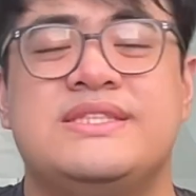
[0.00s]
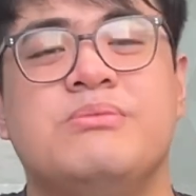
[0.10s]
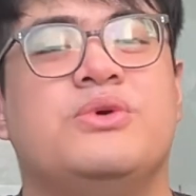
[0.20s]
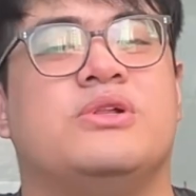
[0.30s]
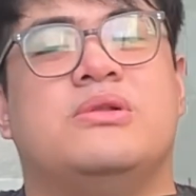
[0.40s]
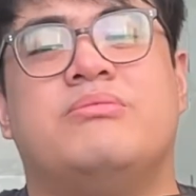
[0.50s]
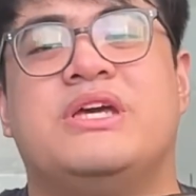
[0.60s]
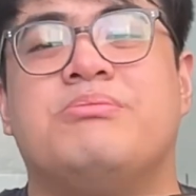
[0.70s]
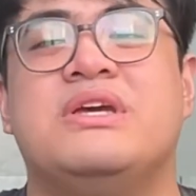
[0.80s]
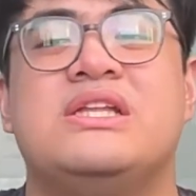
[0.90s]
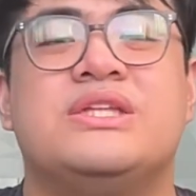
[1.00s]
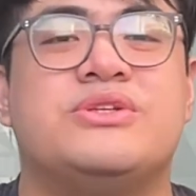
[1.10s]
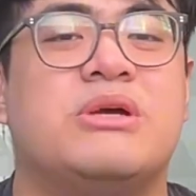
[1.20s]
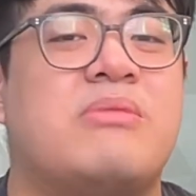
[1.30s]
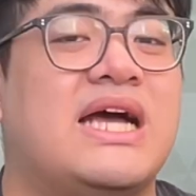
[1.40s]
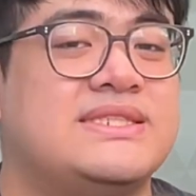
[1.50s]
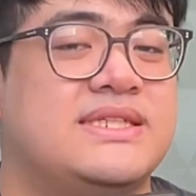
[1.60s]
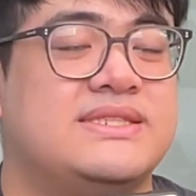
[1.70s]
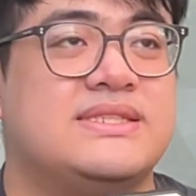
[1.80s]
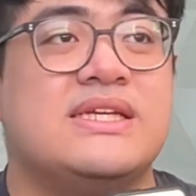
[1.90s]
It's simple, by appealing to the
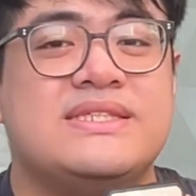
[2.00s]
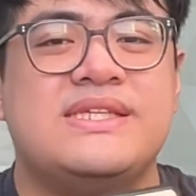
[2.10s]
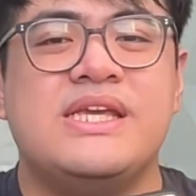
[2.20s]
masses.